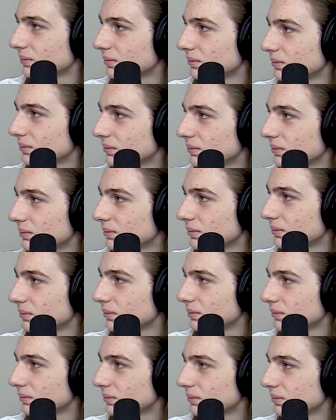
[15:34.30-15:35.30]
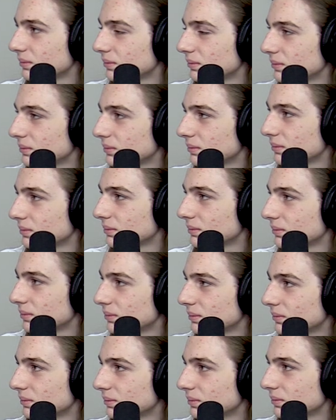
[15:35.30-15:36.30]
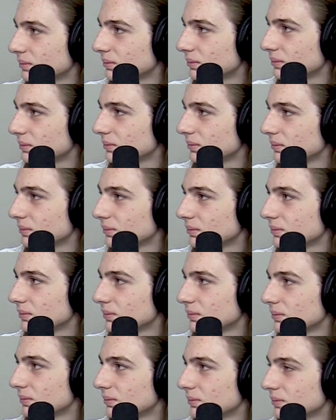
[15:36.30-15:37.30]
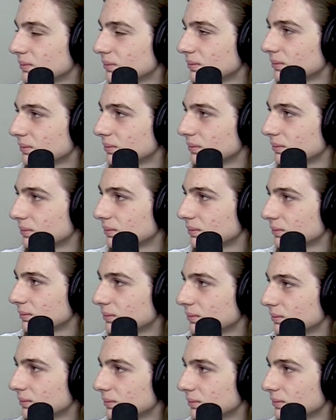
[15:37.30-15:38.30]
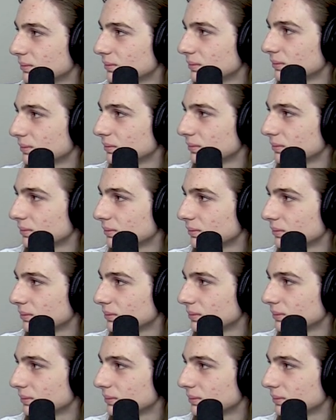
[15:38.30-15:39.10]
(silent)